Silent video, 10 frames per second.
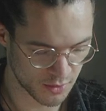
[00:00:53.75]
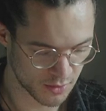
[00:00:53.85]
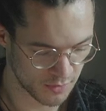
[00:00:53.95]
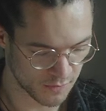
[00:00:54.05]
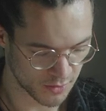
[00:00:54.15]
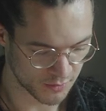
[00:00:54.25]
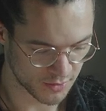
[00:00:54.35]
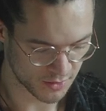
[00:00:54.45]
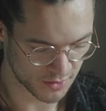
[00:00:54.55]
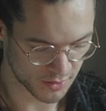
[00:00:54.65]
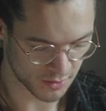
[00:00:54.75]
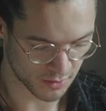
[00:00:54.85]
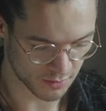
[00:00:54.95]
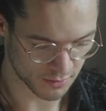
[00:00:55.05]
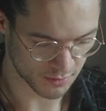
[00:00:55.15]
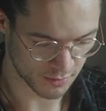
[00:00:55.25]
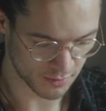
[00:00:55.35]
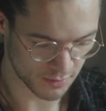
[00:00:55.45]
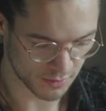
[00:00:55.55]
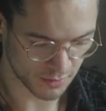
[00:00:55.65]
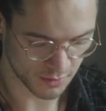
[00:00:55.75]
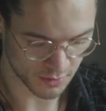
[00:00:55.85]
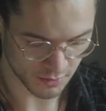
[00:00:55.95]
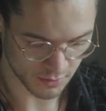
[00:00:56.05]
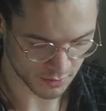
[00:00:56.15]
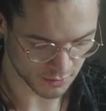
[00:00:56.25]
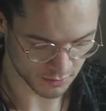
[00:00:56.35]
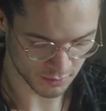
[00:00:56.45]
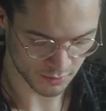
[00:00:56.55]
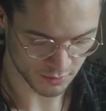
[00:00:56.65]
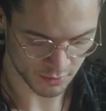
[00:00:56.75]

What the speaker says: I think it was needing to sound good.